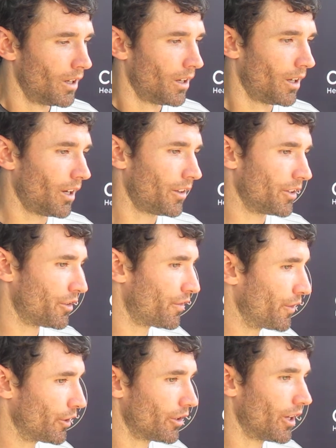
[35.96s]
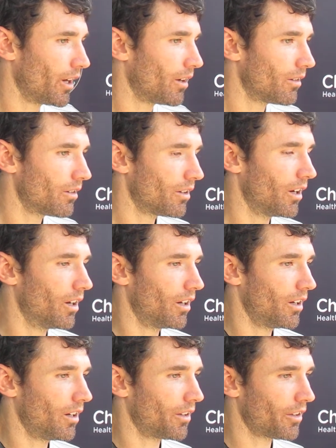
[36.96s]
Yeah, I think he's fitter now.
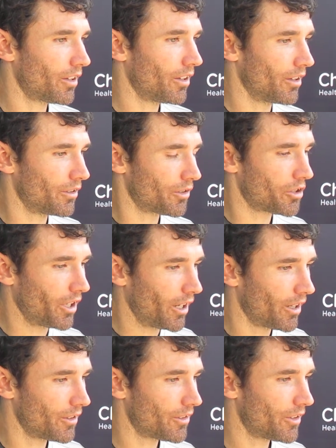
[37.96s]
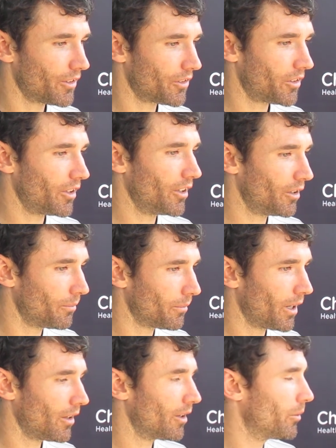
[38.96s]
I think he understands his team,
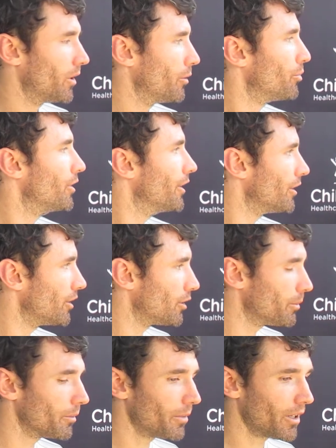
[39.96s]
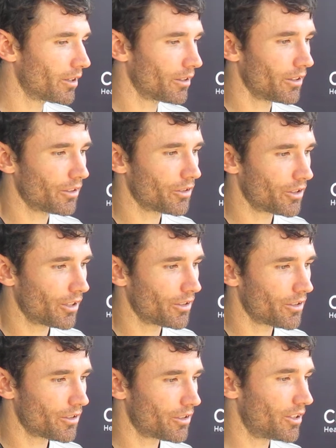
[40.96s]
how they want to play a little bit better. He
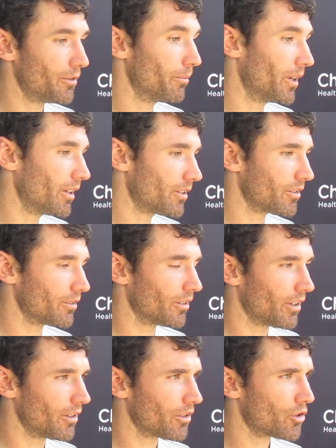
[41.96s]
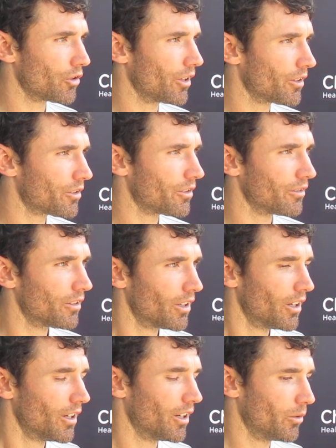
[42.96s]
understands his teammates and the strengths
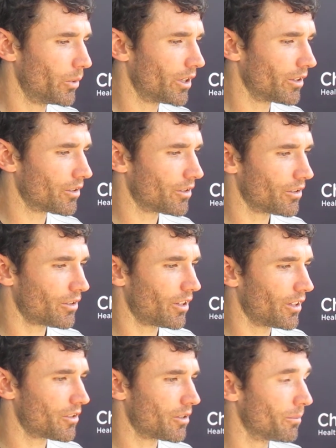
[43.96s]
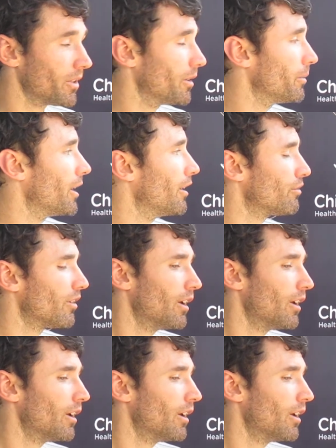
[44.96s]
and weaknesses that some of them have.